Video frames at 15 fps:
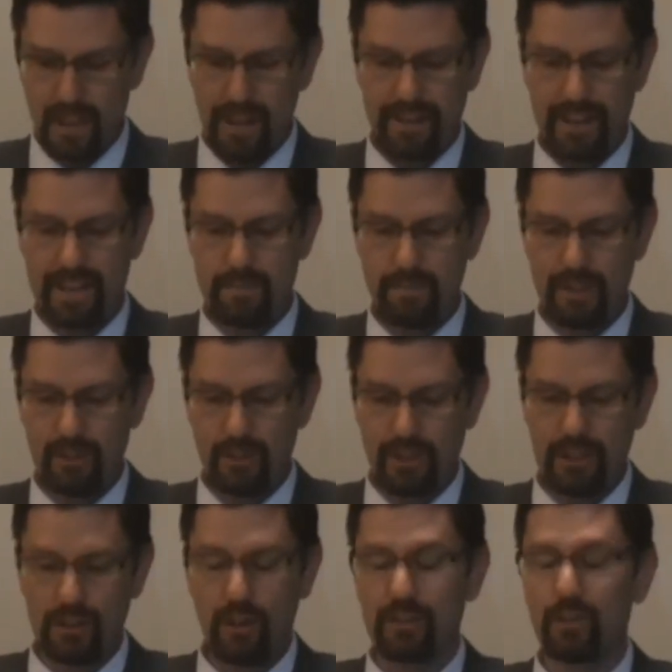And he's been
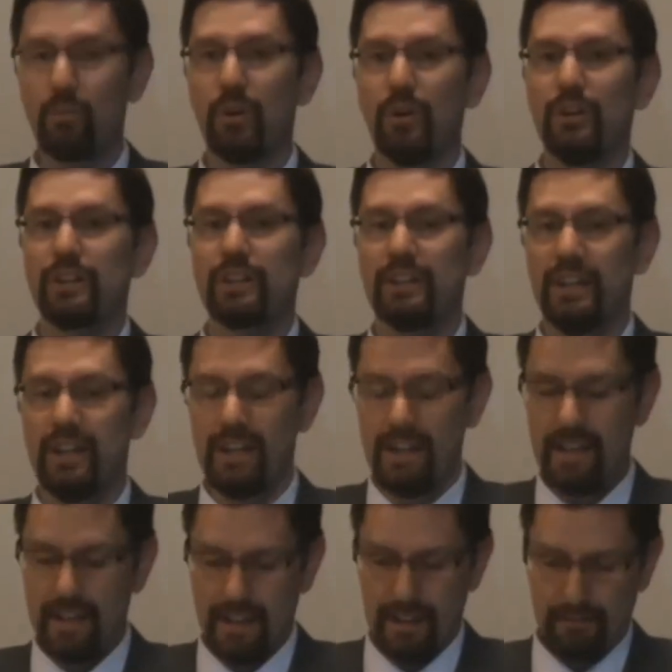doing a lot of work
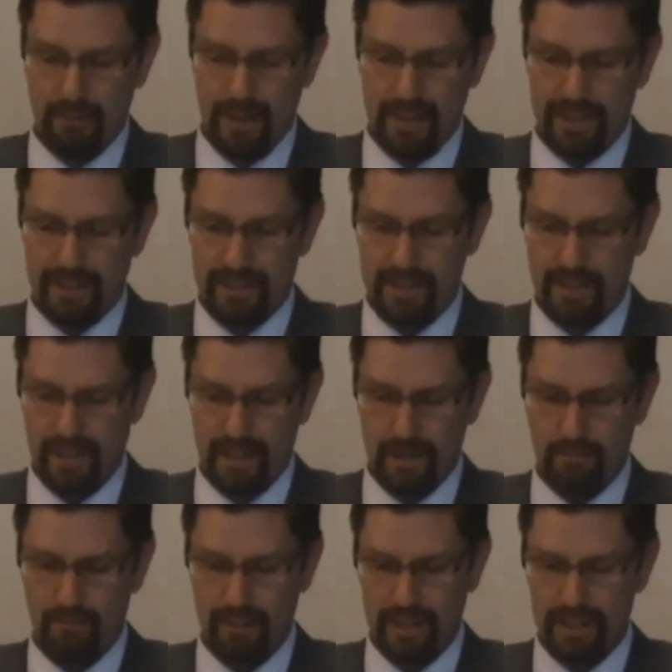around
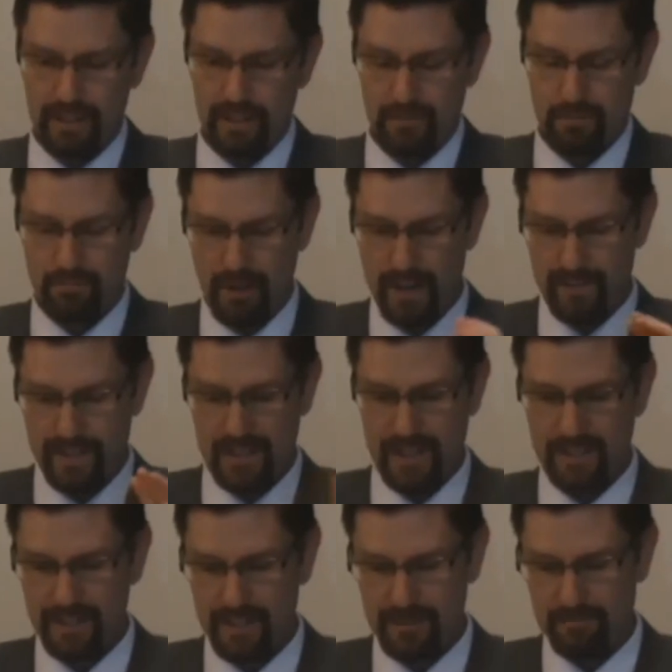bringing private
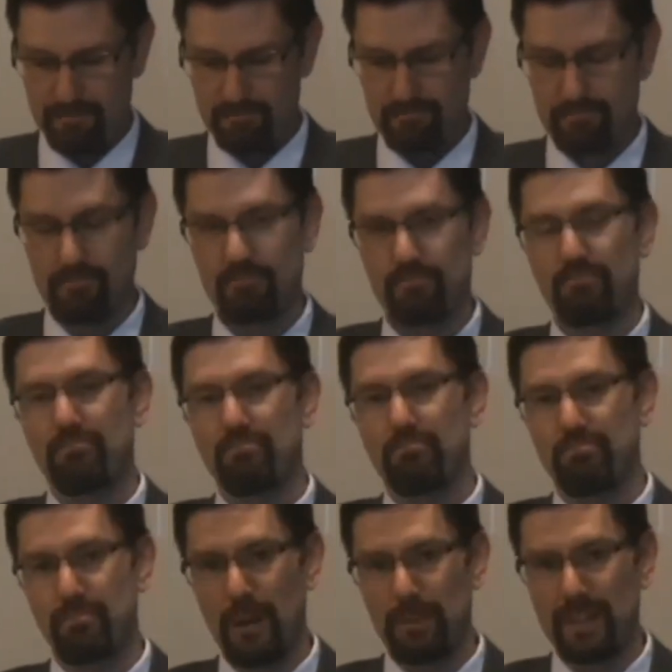sector,
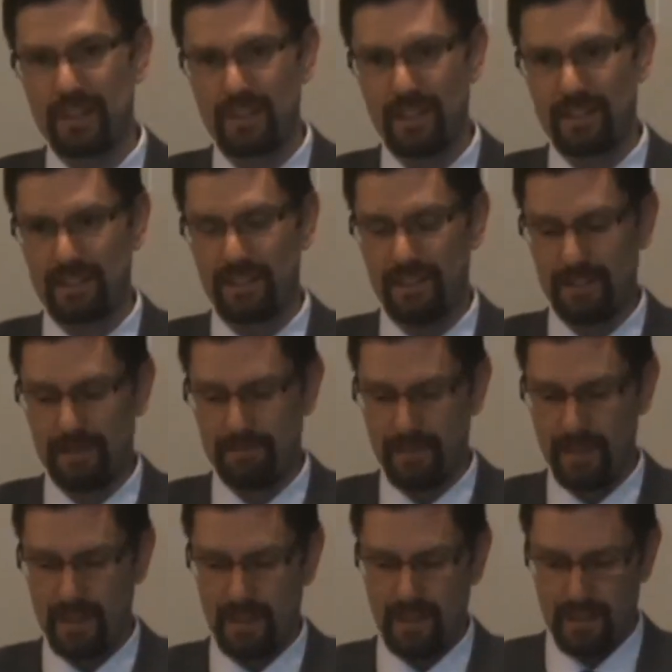public sector
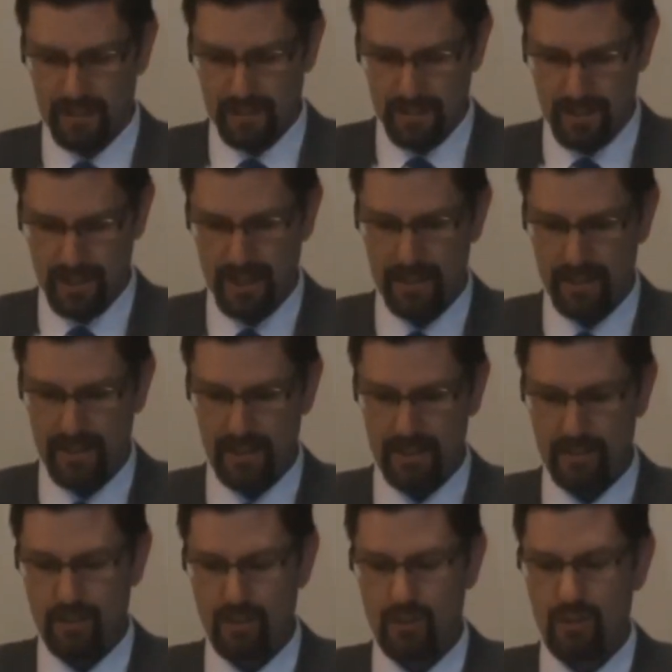
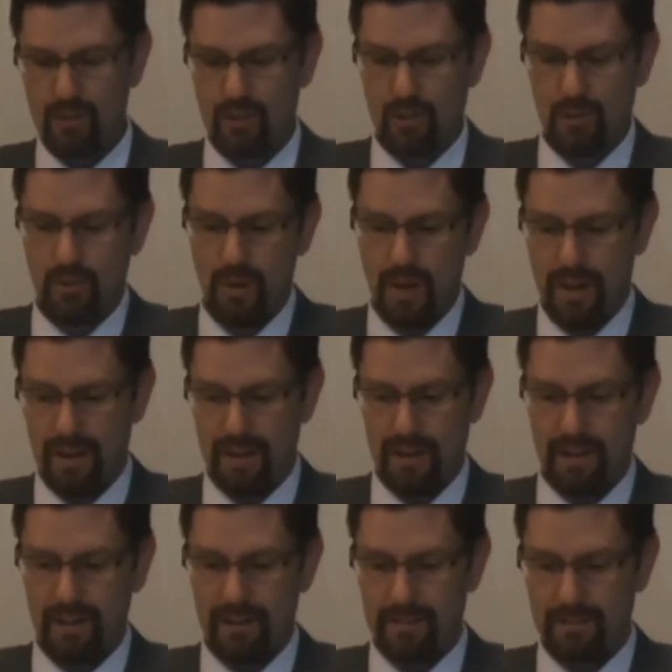together to
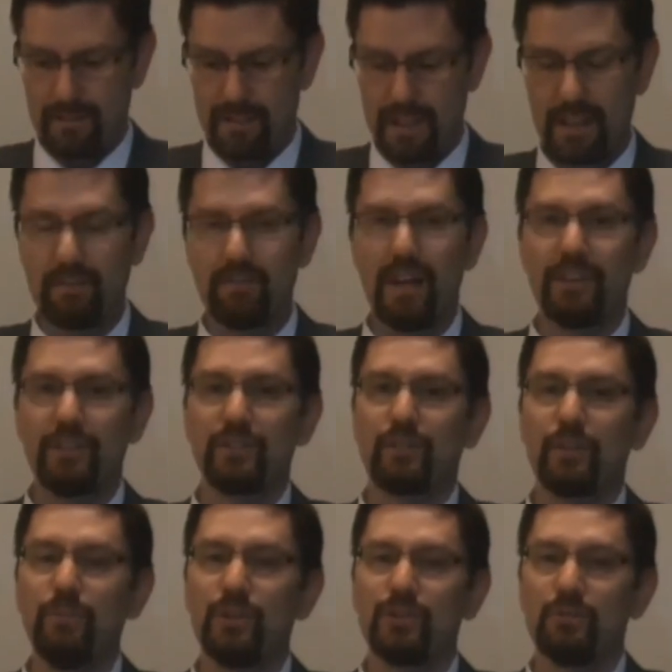take advantage
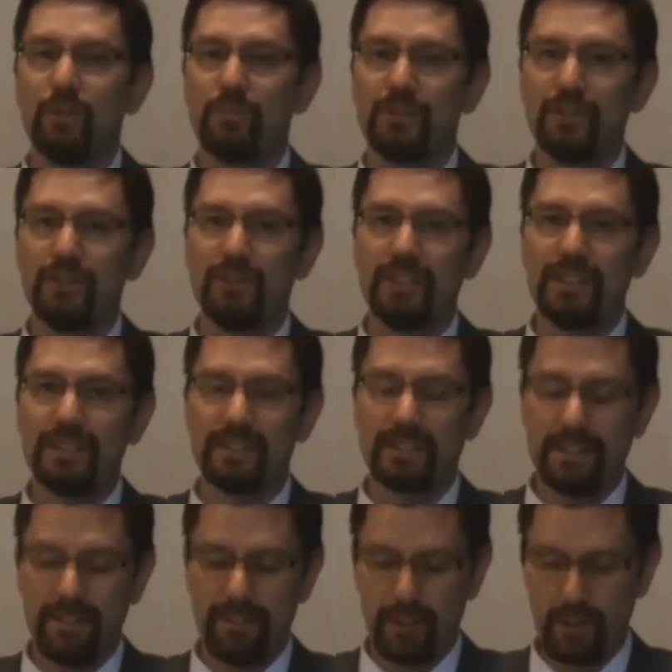of commercial
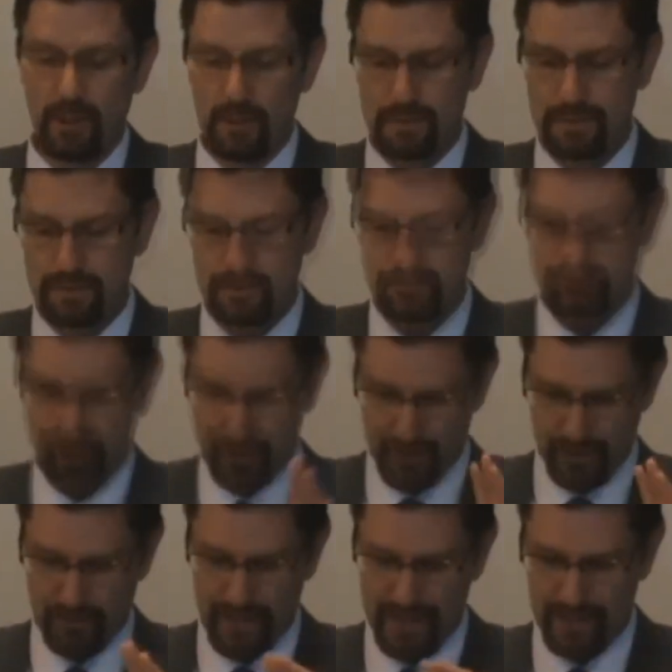opportunities in the Gulf. So those
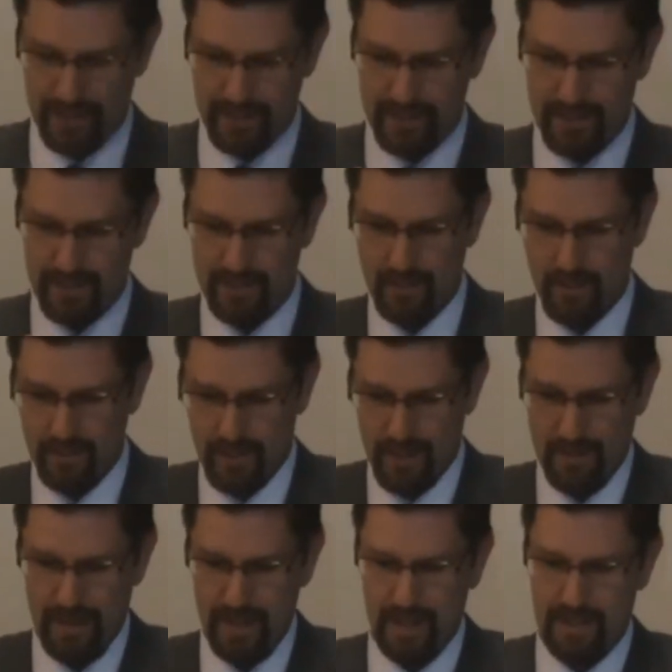are the reasons
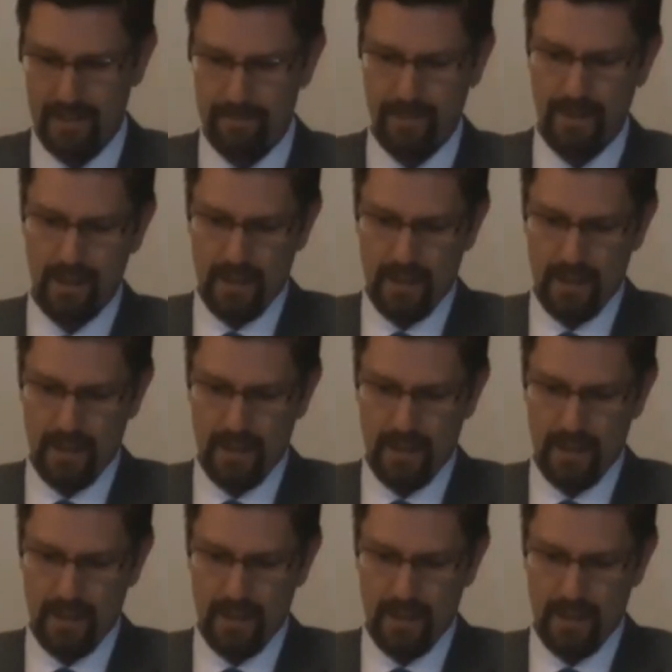I'm here.